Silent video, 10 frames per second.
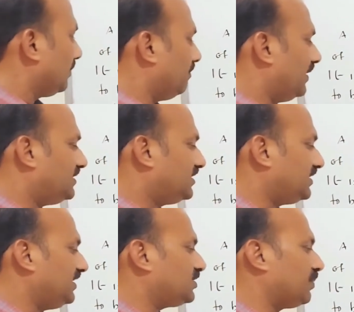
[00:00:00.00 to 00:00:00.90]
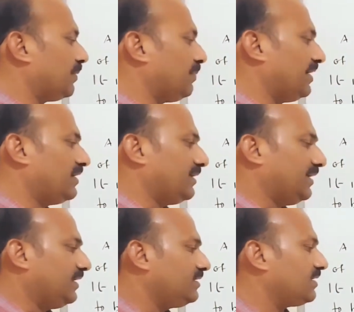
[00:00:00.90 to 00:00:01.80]
Budget is prepared
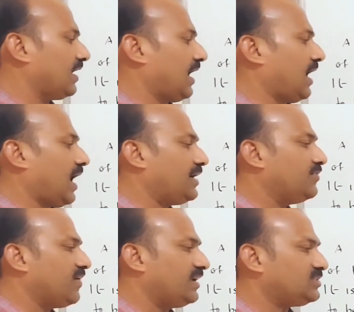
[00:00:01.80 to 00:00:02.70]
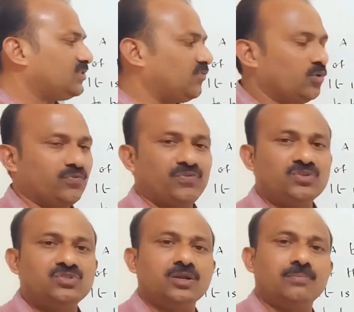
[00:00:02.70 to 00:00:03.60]
in advance for
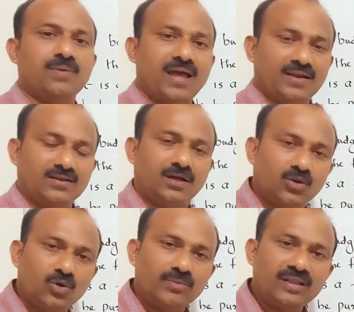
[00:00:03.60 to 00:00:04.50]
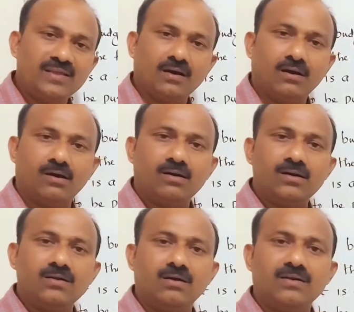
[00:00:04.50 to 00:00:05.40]
future plan. Normally
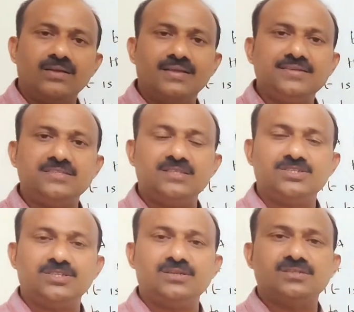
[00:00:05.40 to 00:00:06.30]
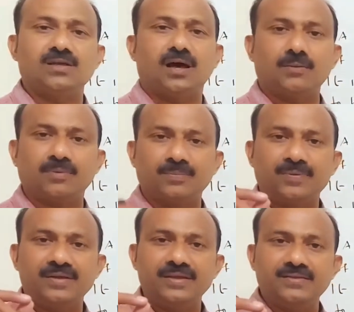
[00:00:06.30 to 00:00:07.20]
all organizations are
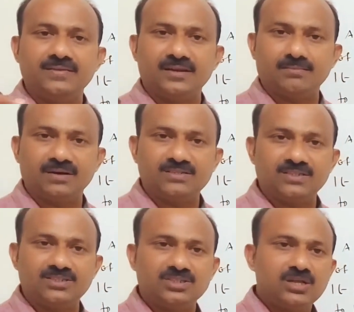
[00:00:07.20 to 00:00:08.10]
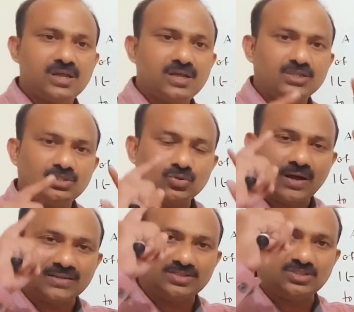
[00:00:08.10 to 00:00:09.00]
preparing their budget to
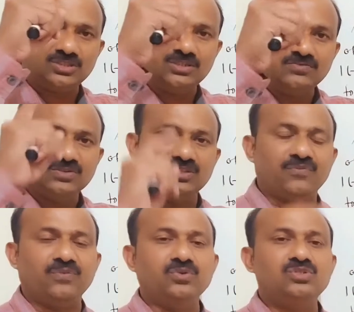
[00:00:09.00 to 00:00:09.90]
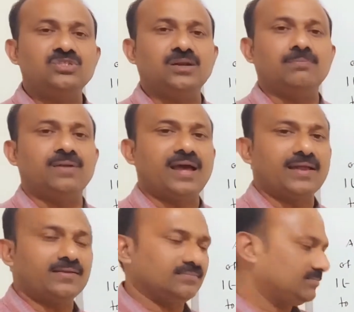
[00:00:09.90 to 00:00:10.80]
achieve the future plan.
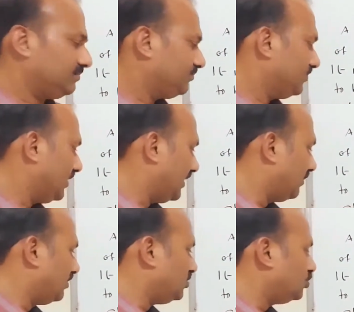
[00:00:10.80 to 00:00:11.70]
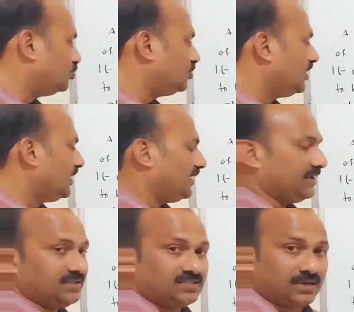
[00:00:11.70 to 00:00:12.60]
Number two,
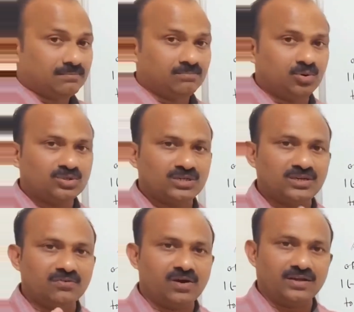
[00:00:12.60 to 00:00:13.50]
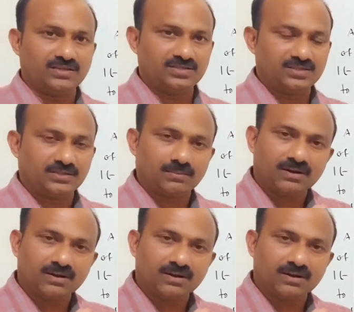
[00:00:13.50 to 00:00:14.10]
it is an important device. The